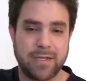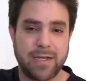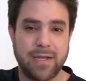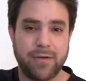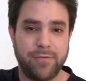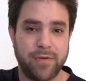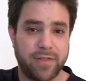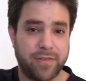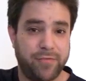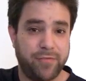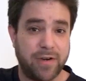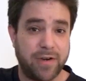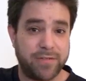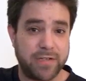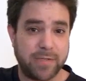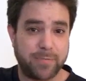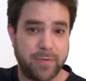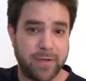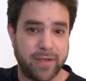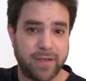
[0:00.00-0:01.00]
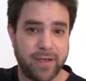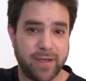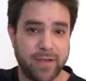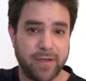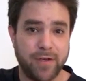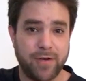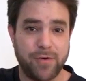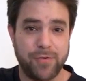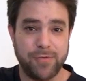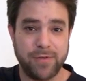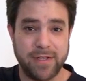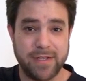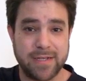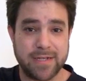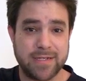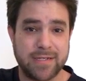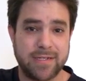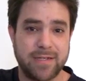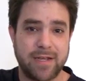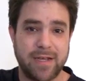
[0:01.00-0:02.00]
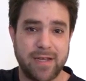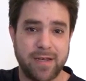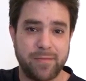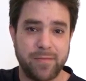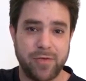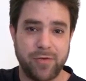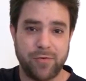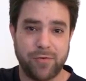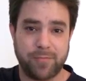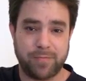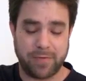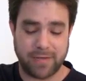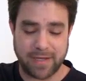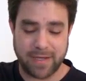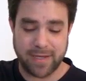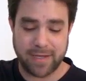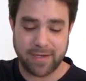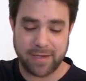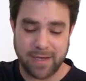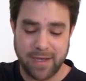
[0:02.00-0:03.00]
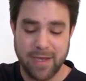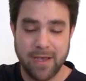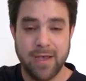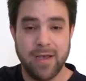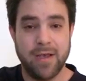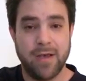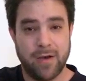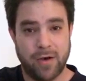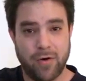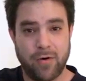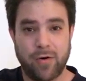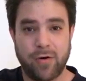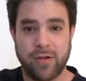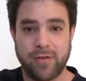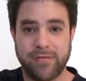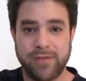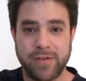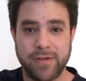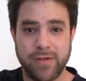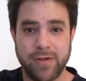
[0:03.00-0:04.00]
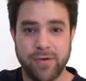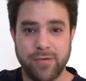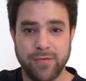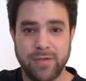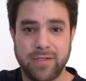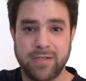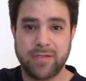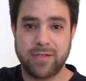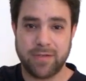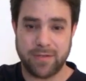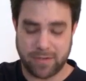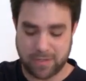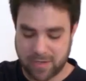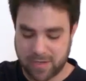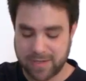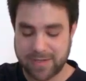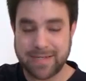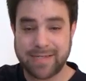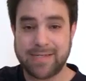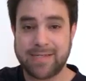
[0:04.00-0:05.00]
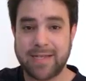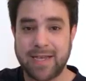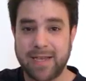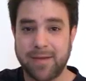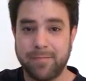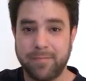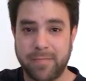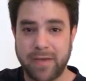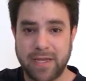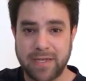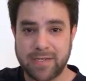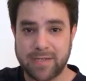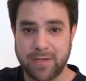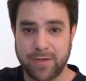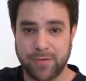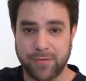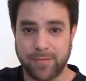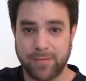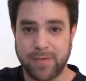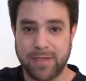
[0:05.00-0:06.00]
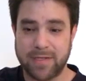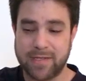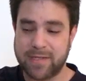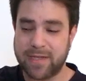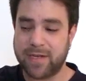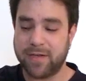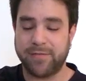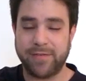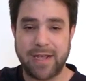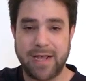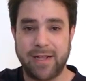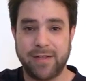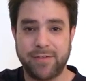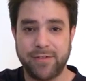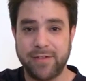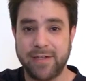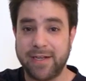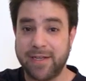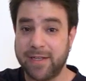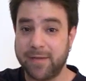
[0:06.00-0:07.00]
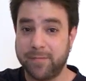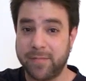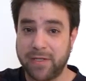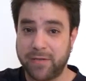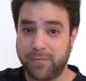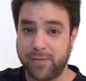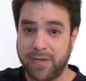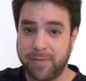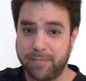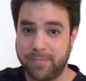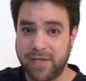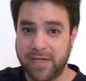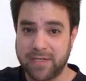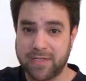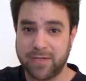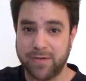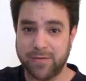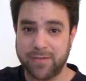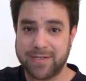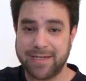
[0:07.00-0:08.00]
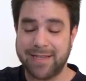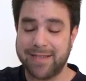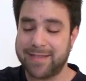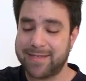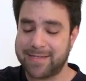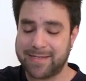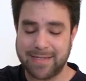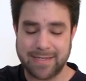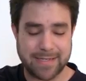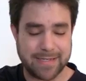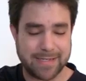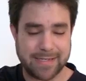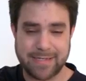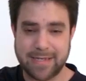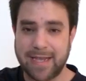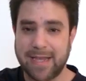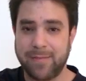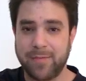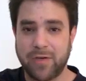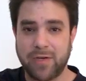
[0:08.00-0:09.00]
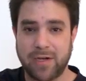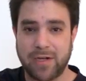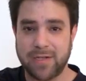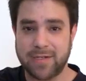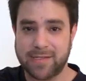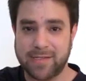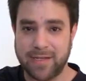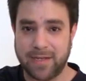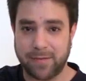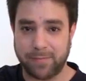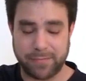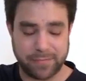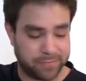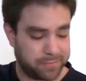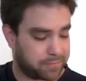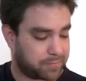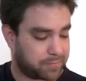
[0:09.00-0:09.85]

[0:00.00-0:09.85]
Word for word: like with Travis picking, only this time you're playing all the notes on the same bass note instead of alternating between bass notes. It's the same concept.